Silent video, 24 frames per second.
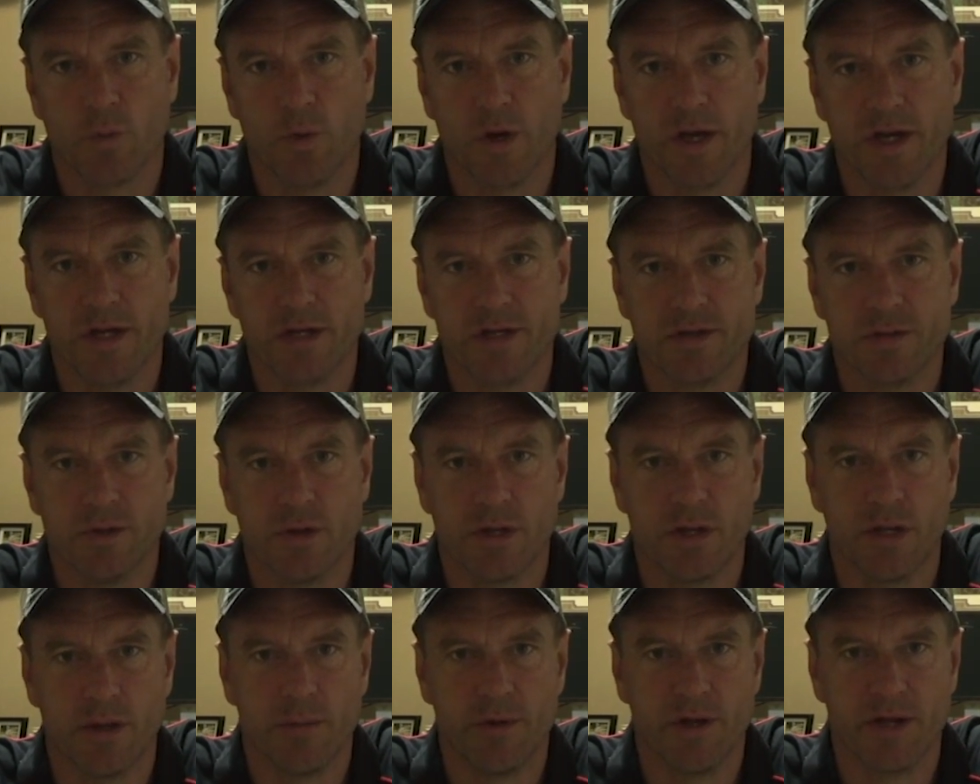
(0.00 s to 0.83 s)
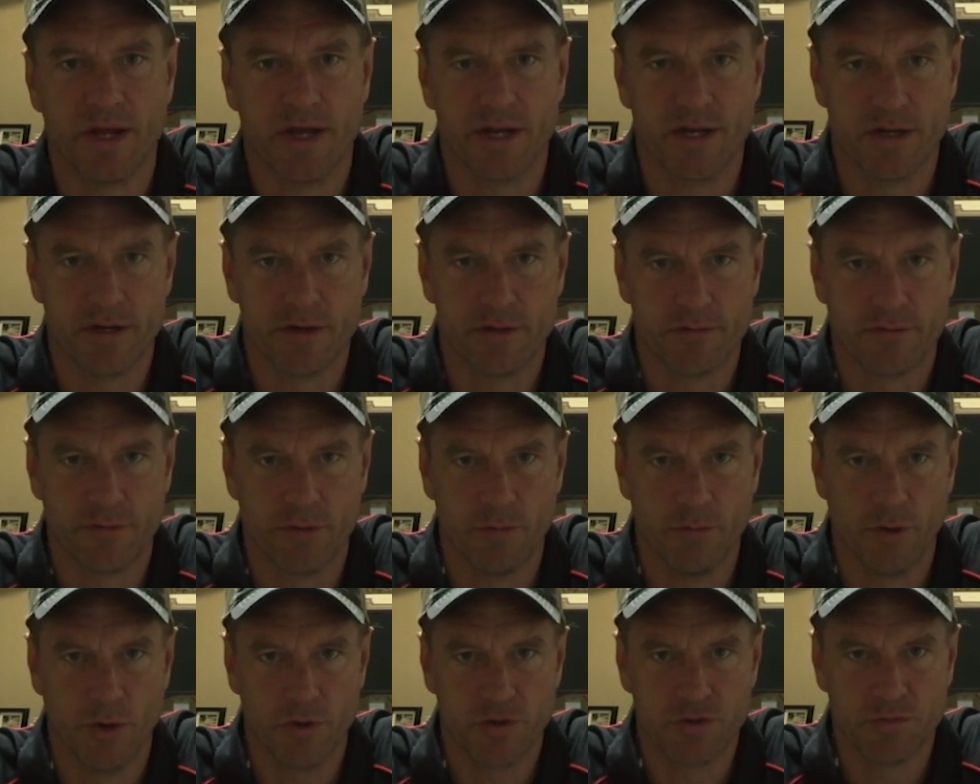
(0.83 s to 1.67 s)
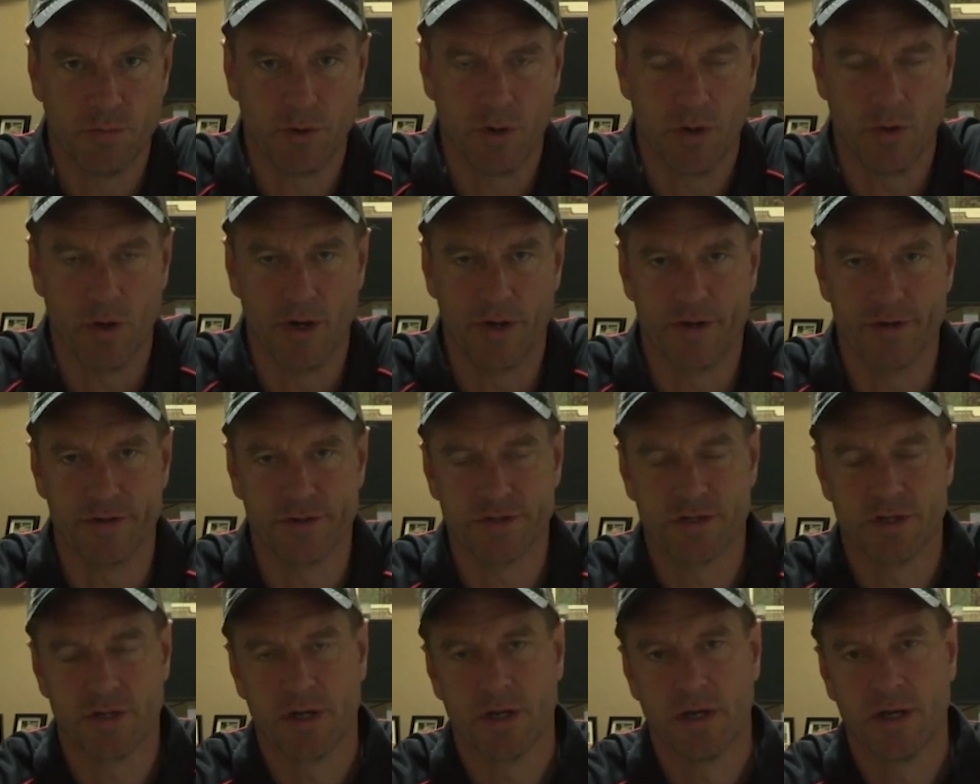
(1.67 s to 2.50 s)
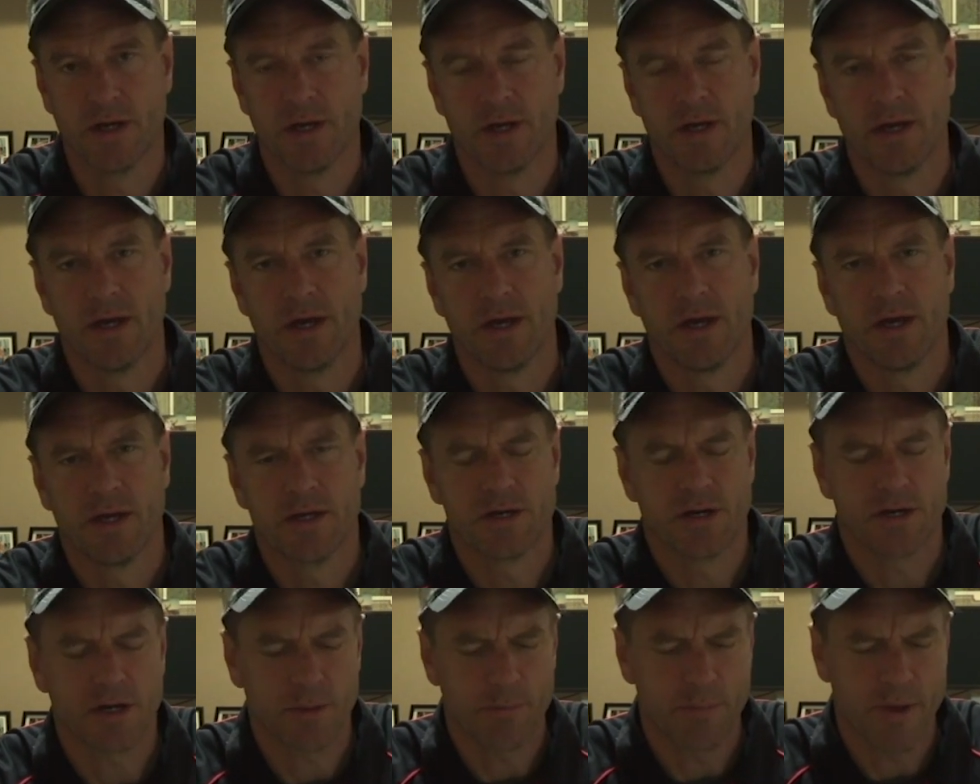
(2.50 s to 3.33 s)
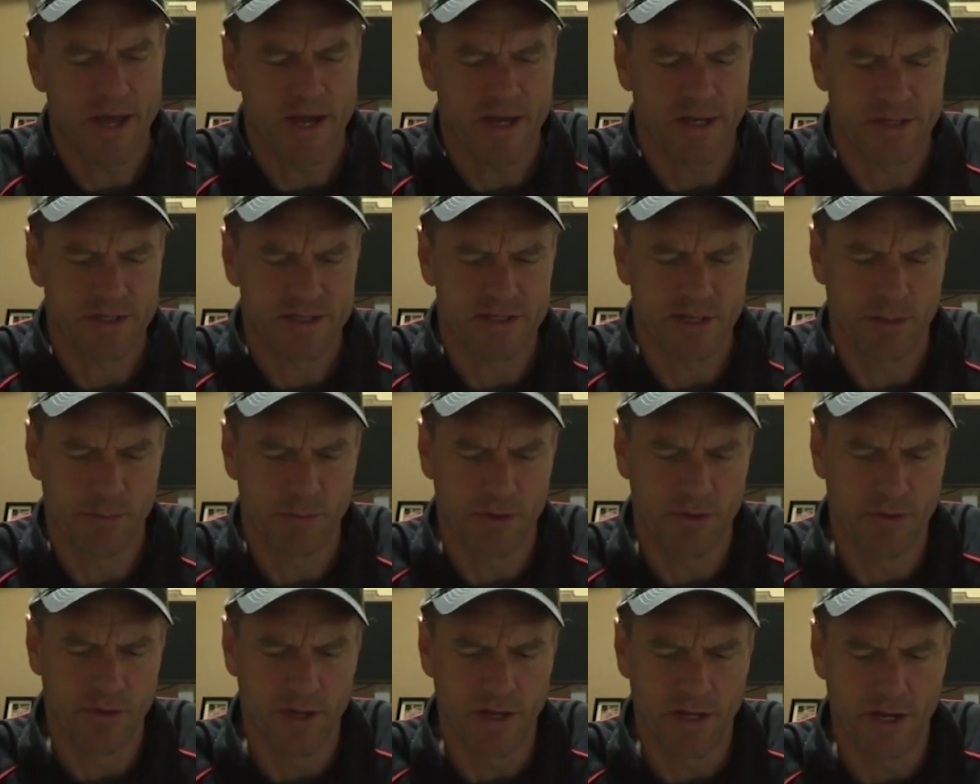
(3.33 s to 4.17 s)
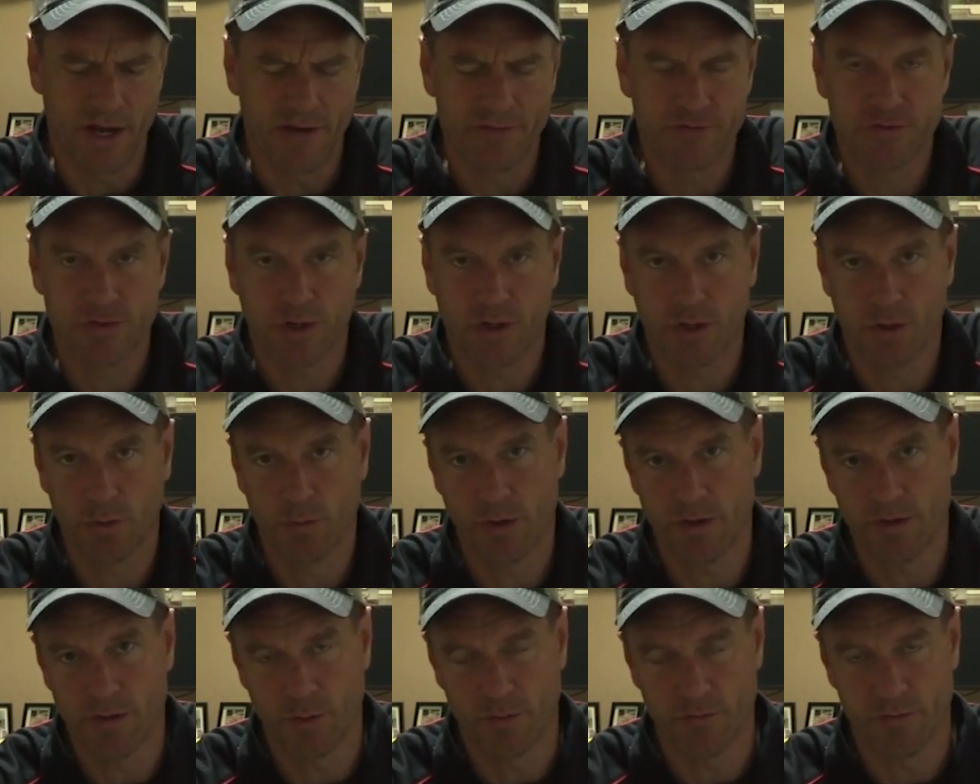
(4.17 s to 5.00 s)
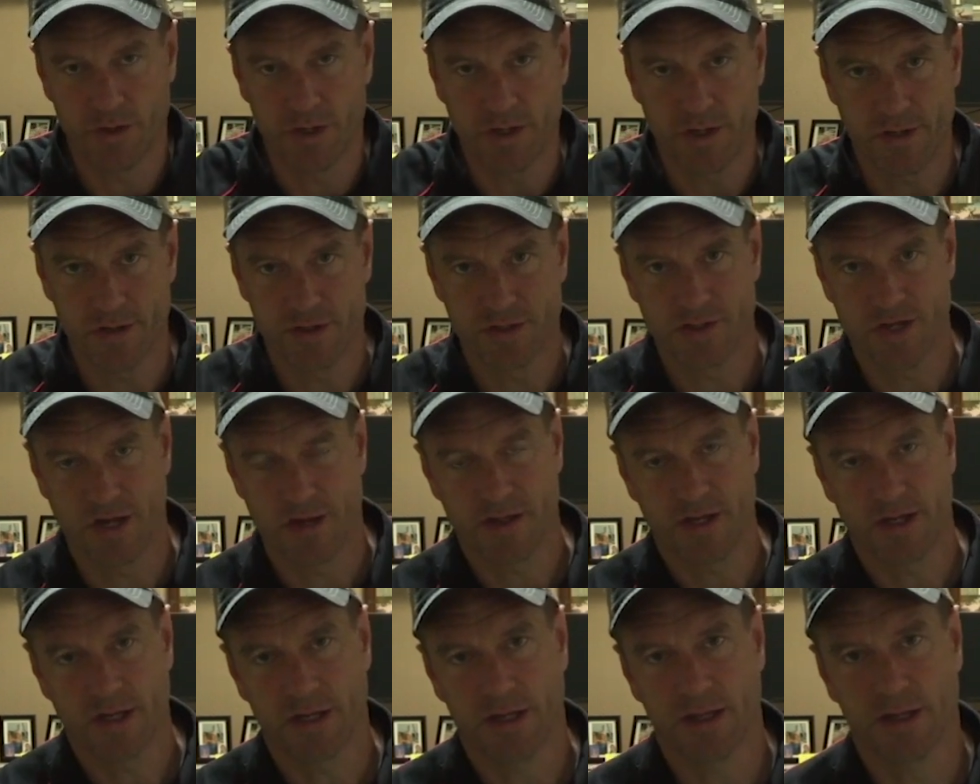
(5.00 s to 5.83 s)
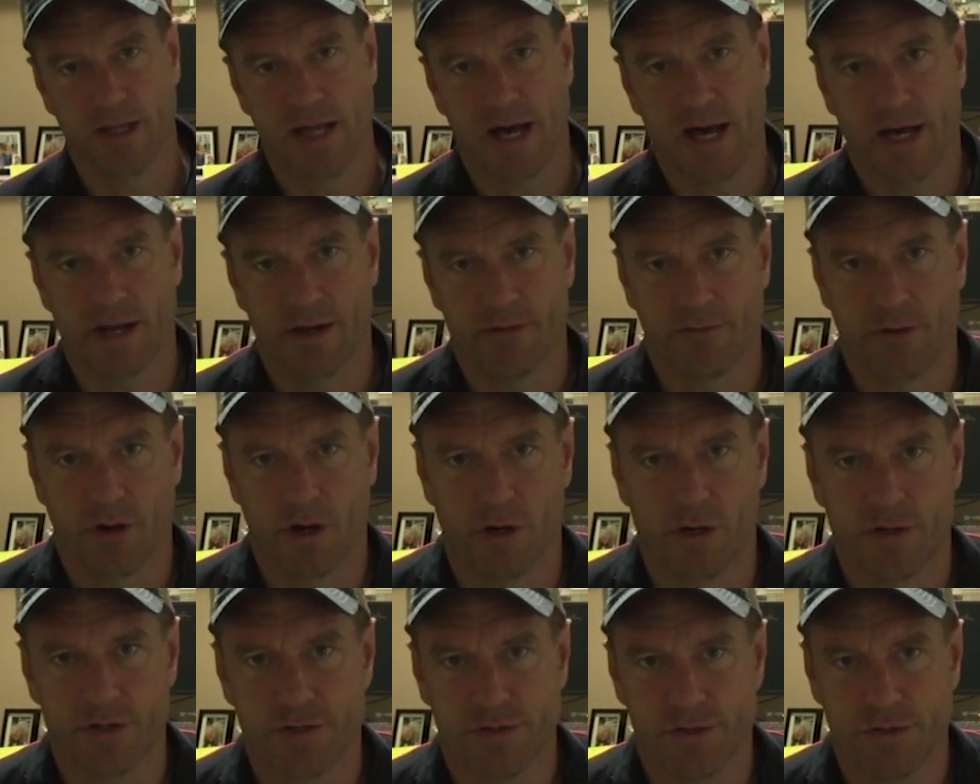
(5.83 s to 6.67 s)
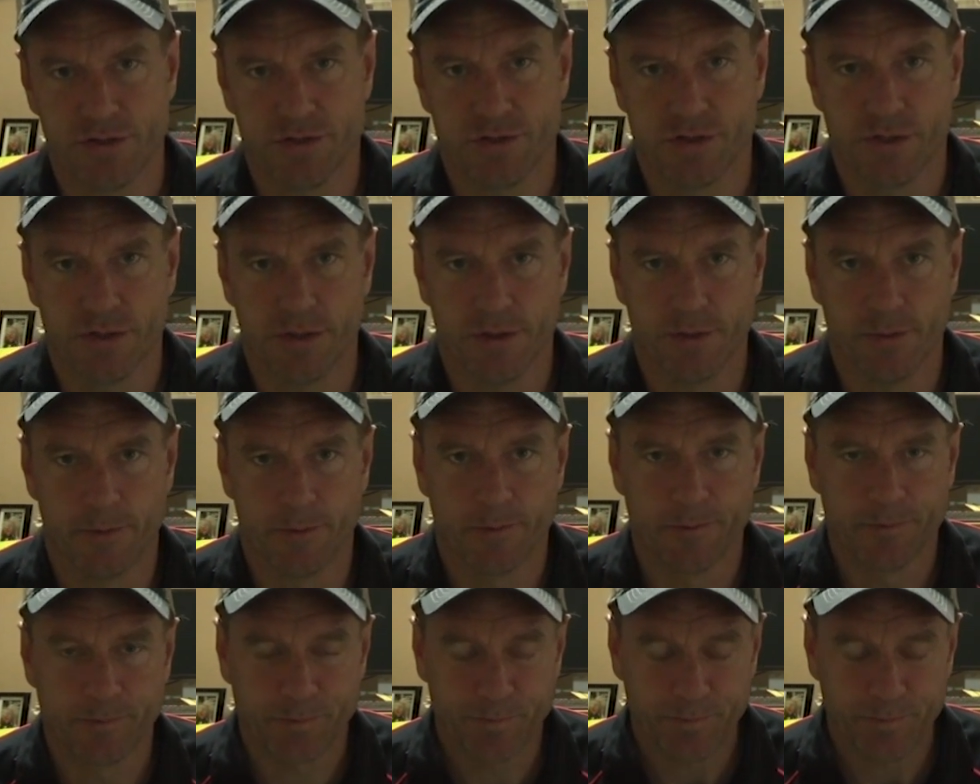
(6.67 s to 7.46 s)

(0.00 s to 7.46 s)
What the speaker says: way to eliminate it for most bow hunters. Target panic is something that I've struggled with over the years, and I think a lot of archers do.